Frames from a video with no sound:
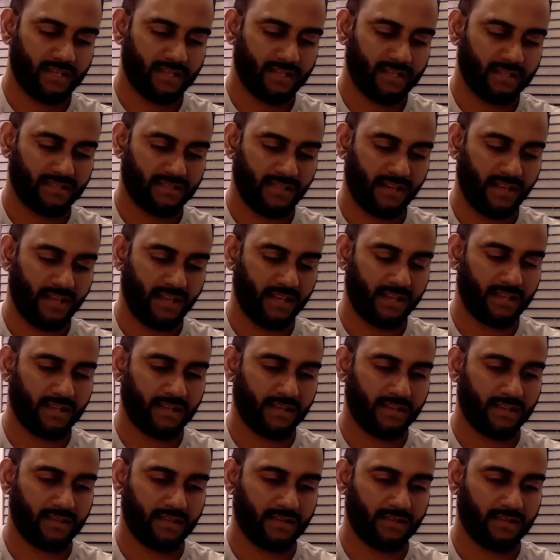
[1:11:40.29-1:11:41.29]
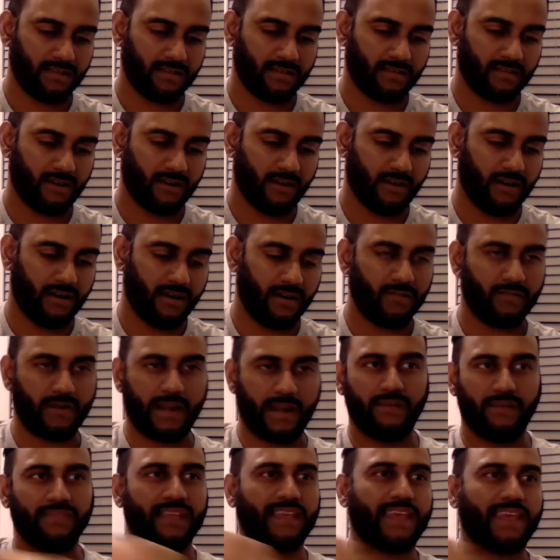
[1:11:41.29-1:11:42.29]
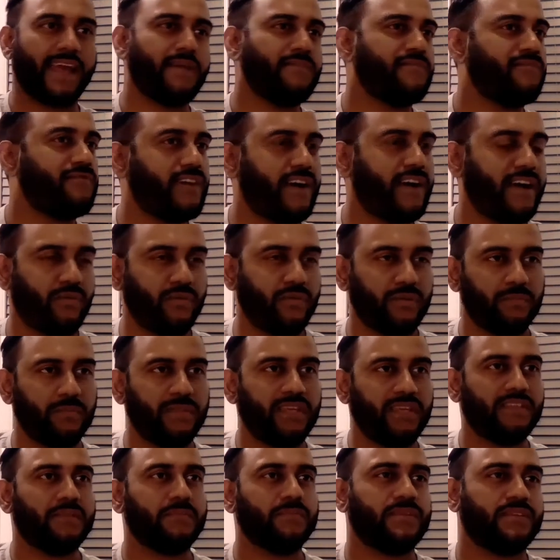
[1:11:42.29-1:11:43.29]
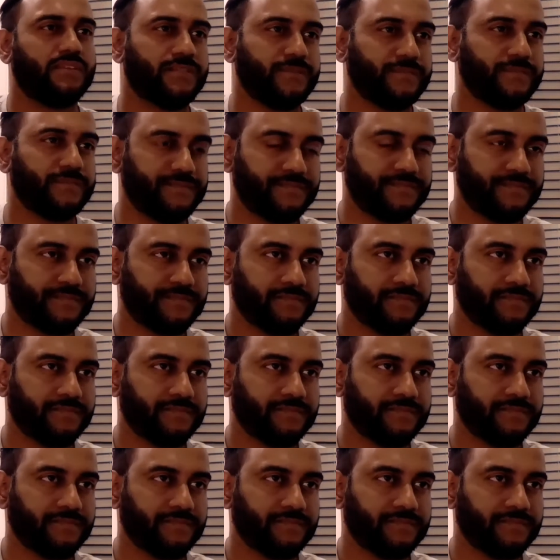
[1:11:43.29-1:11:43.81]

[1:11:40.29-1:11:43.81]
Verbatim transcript: sitting around the campfire with me in the middle,